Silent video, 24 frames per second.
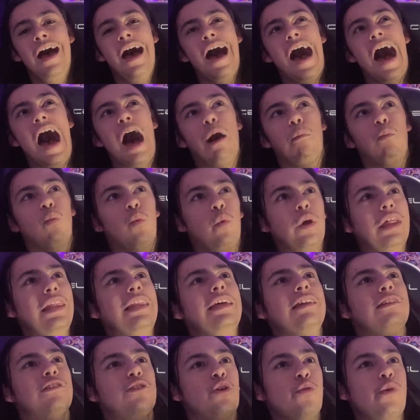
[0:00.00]
I'm
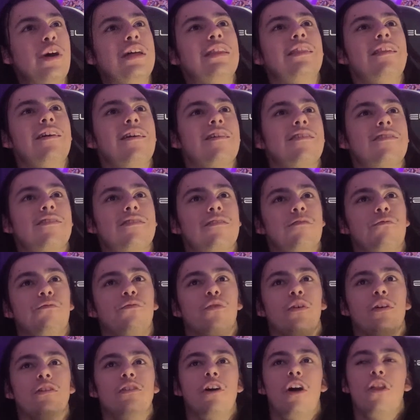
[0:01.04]
really doing this
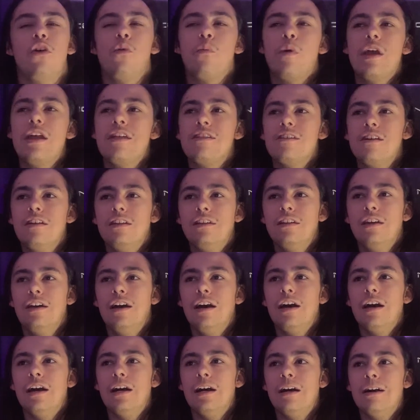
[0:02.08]
for another reason.
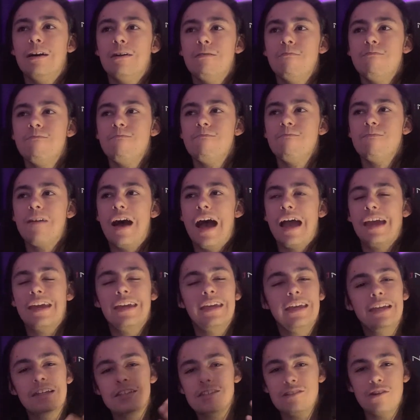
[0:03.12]
I
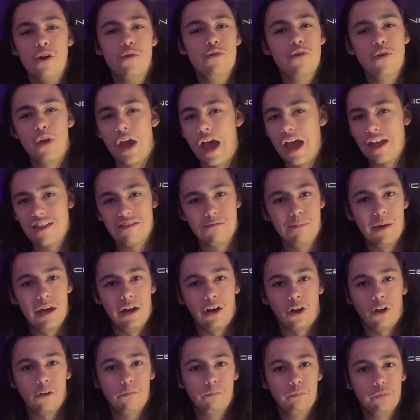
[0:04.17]
can get to know you guys
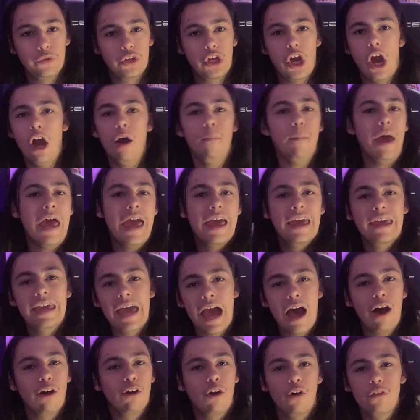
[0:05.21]
better. Come hang
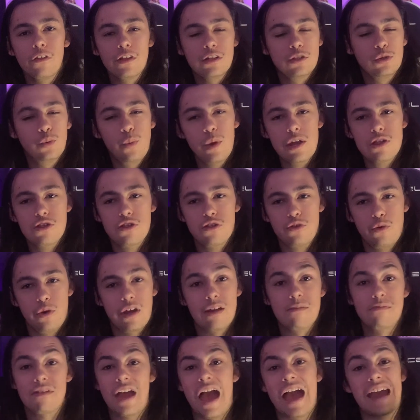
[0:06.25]
out on the Twitch
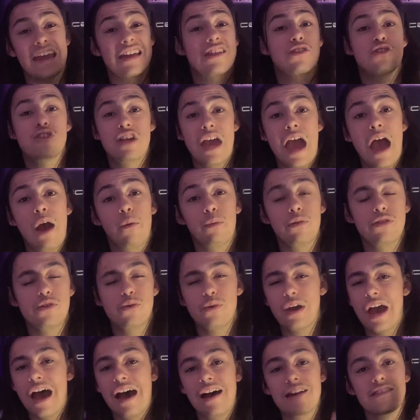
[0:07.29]
streams. I can chat with you
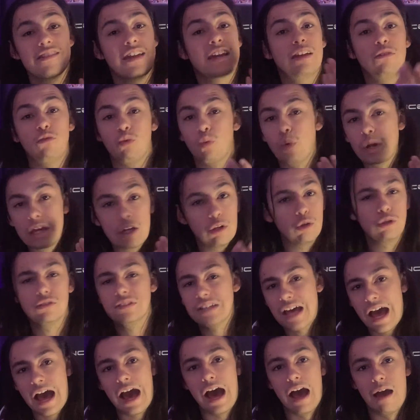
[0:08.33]
guys in real
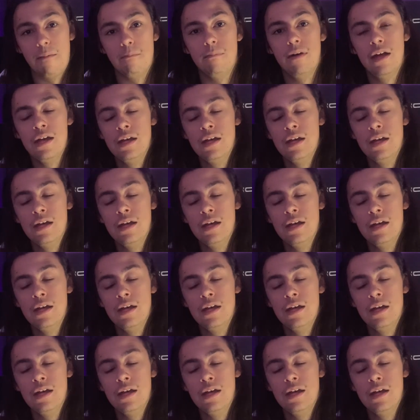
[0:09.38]
time.